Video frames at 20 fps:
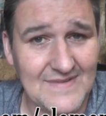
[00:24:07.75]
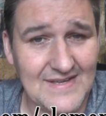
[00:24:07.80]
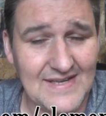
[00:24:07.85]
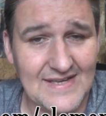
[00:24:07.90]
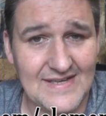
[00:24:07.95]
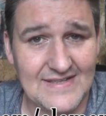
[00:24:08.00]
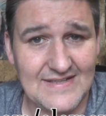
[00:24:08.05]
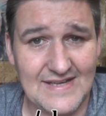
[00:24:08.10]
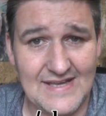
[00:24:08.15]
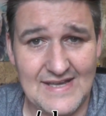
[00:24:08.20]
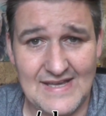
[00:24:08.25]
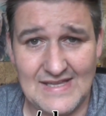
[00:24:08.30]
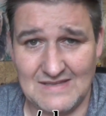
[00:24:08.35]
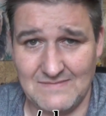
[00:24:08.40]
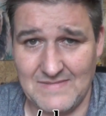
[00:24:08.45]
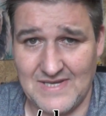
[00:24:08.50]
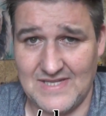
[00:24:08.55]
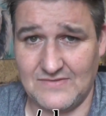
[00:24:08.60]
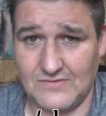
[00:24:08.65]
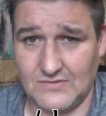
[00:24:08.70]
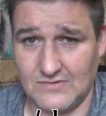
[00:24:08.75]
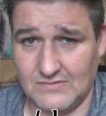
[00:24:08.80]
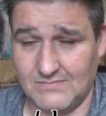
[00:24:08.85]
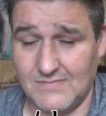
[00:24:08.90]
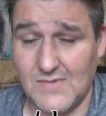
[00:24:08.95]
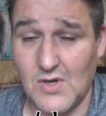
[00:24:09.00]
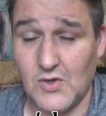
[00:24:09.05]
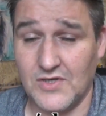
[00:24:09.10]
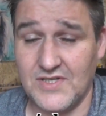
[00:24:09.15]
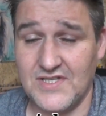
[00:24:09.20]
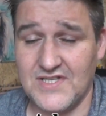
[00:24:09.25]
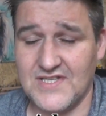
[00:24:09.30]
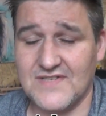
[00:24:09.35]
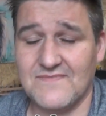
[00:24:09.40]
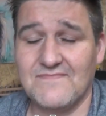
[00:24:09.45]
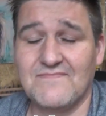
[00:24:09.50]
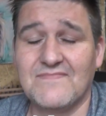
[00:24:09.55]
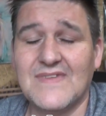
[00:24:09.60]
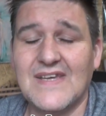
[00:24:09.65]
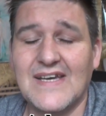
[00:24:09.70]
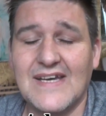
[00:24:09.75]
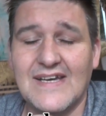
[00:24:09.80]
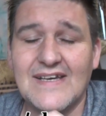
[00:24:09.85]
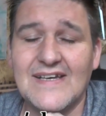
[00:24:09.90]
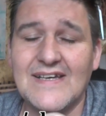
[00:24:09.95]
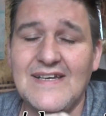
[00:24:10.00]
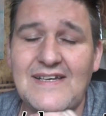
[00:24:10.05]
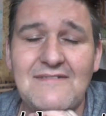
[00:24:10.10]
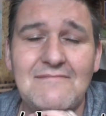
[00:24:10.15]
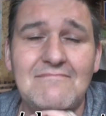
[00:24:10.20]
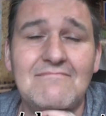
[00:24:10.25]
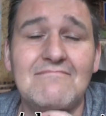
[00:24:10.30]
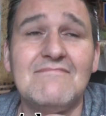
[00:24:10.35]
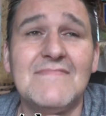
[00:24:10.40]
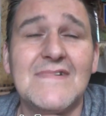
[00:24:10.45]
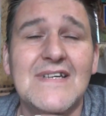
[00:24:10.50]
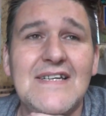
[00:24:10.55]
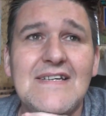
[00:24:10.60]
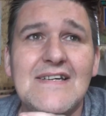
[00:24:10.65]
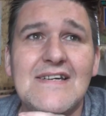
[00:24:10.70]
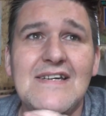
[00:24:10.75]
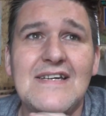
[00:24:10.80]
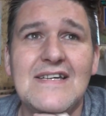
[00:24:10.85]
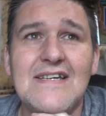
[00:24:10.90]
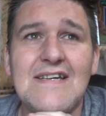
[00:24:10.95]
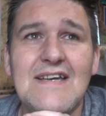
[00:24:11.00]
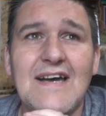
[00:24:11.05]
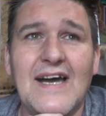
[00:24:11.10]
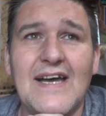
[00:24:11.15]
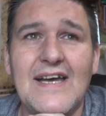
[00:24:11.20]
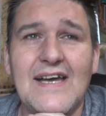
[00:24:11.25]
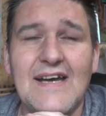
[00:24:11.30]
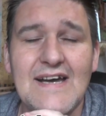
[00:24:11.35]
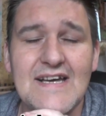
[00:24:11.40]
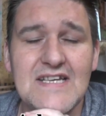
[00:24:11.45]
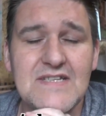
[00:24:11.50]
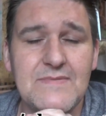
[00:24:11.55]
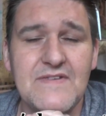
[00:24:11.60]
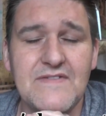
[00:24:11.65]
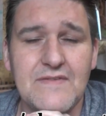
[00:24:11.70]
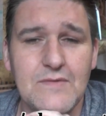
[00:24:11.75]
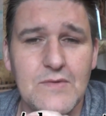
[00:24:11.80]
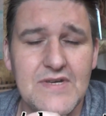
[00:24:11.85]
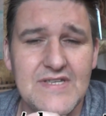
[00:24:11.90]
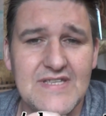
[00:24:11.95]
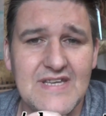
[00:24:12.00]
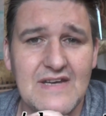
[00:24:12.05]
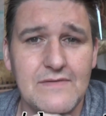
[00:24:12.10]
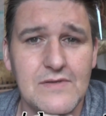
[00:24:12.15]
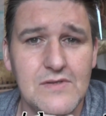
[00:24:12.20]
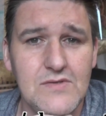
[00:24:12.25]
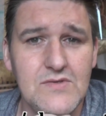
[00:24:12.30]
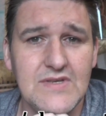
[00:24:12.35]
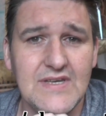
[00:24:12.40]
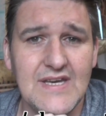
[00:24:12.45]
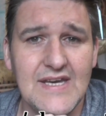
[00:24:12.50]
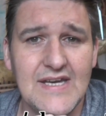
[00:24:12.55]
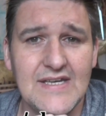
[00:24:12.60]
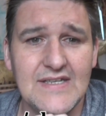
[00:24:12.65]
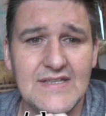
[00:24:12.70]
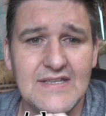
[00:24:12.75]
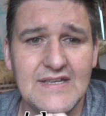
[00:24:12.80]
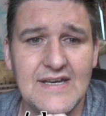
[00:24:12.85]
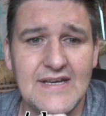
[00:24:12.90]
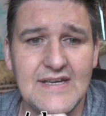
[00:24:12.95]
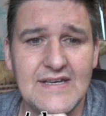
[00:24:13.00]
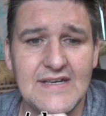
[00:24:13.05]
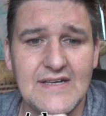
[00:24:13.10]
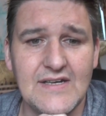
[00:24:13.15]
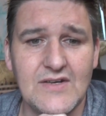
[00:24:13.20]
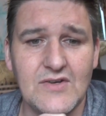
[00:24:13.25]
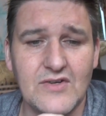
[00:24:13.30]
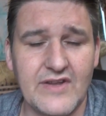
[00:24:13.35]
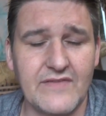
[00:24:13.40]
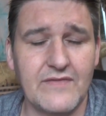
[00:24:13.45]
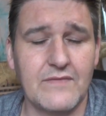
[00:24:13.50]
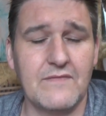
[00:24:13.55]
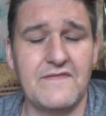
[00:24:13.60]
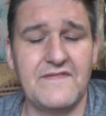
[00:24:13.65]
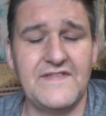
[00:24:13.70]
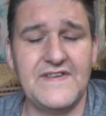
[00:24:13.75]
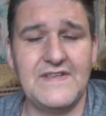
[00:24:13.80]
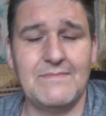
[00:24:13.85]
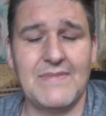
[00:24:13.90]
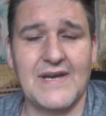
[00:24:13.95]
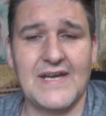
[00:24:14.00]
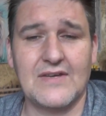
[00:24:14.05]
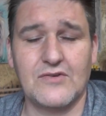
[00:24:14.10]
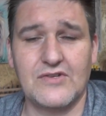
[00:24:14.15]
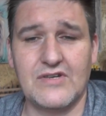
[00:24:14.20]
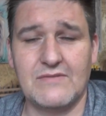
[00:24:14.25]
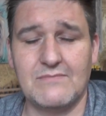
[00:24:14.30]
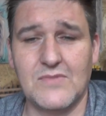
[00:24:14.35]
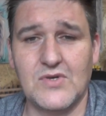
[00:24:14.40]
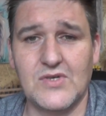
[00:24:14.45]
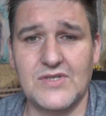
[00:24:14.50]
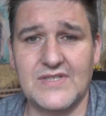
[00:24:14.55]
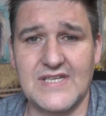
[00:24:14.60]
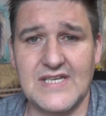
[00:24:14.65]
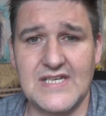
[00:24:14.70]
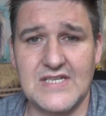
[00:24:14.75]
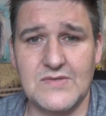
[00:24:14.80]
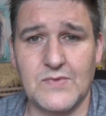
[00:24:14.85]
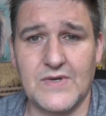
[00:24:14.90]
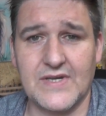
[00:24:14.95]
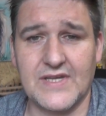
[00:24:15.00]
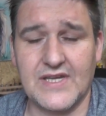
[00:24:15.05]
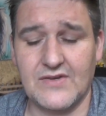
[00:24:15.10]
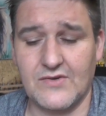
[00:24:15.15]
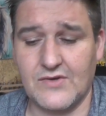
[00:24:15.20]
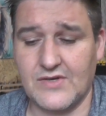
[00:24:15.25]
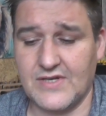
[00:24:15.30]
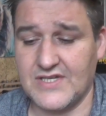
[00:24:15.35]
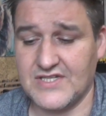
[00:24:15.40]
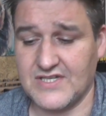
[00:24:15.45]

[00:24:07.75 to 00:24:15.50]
at Elemental Mods asked me if I wanted to have a look at or give him feedback on a mod that he's working on.